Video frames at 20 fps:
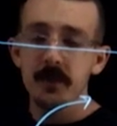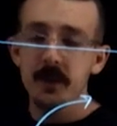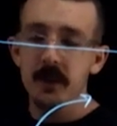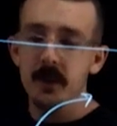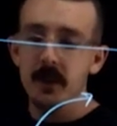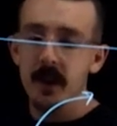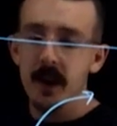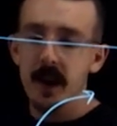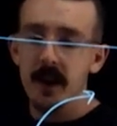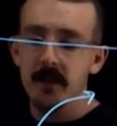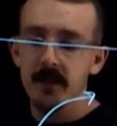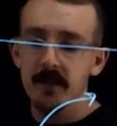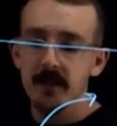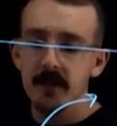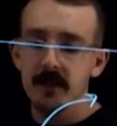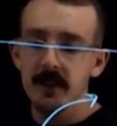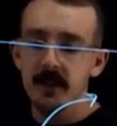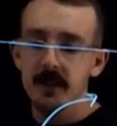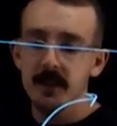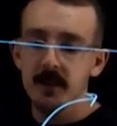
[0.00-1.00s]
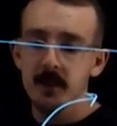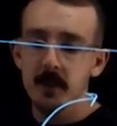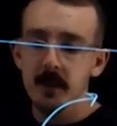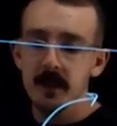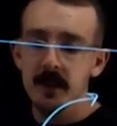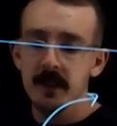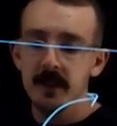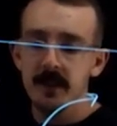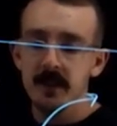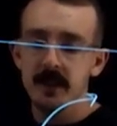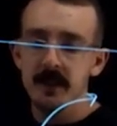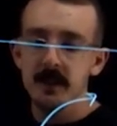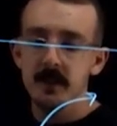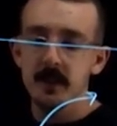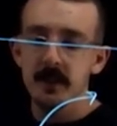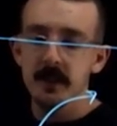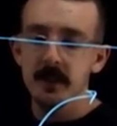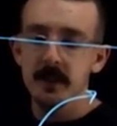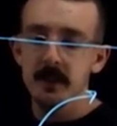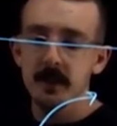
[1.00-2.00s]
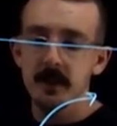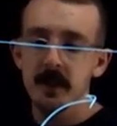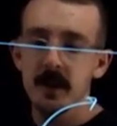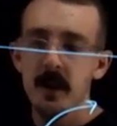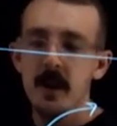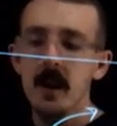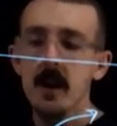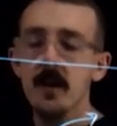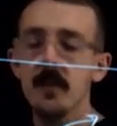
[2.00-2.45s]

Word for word: the graph. This one and this one and this one.